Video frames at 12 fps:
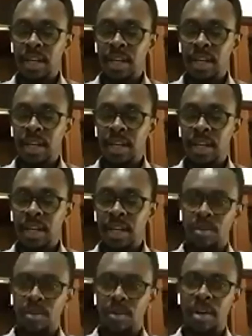me
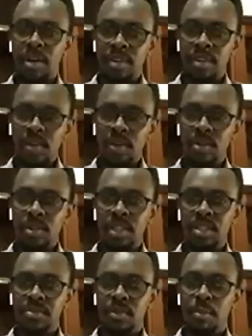or my fellow colleagues
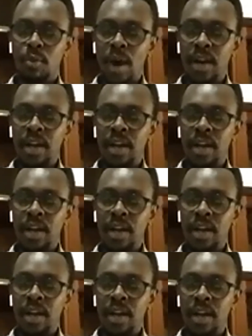from Rwanda,
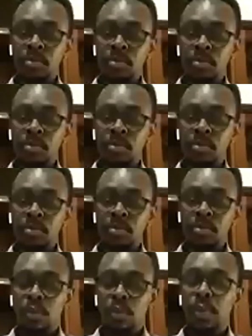
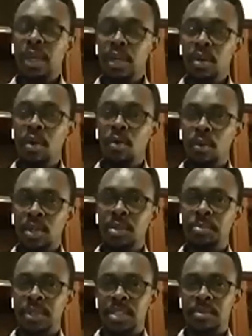we know what
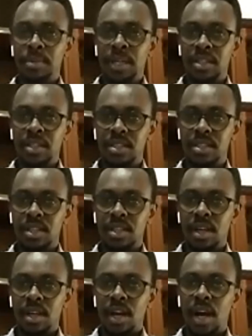peace means,
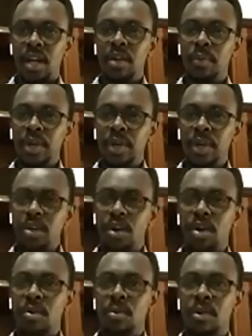and we
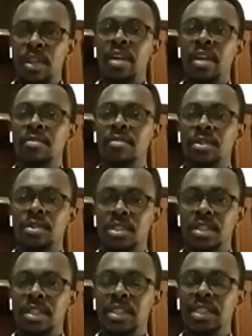know the efforts
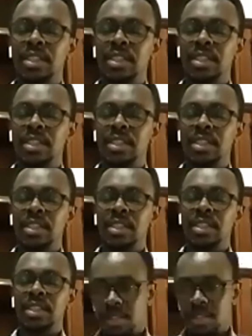it takes
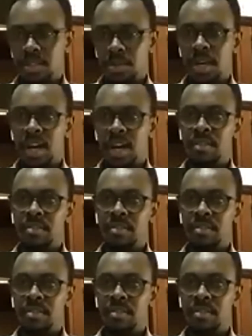to have a
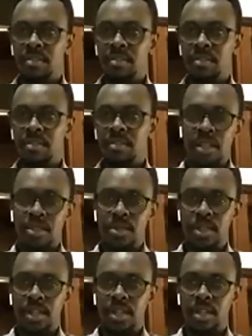peaceful country,
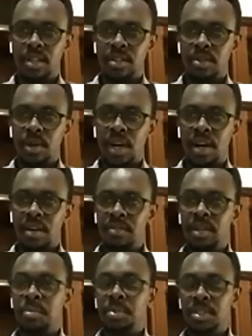to have a
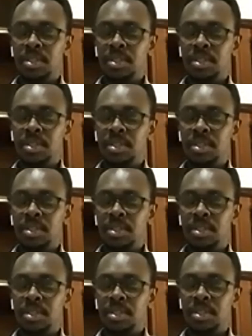peaceful region,
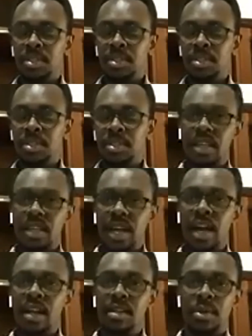and in the
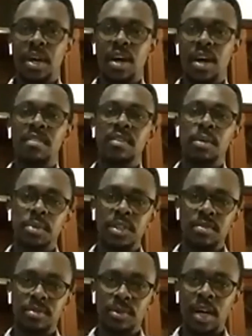end, to have a
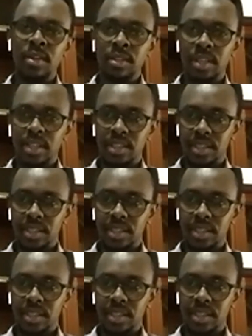peaceful continent.